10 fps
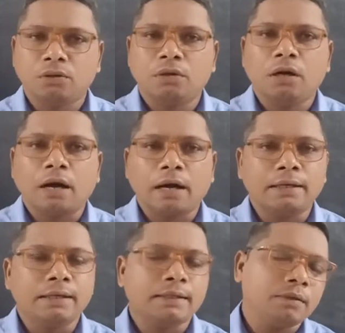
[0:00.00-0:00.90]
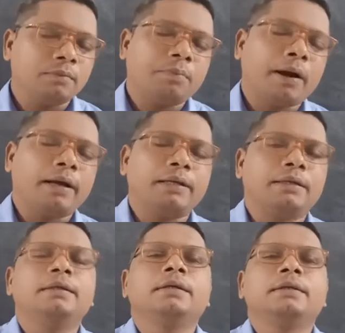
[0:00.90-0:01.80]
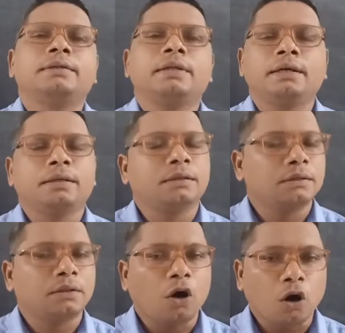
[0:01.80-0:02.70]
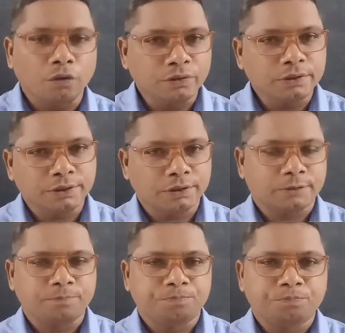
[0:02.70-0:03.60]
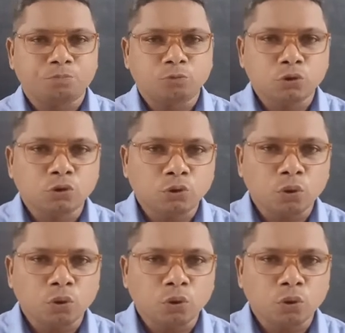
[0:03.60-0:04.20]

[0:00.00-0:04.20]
conducted by their office. So,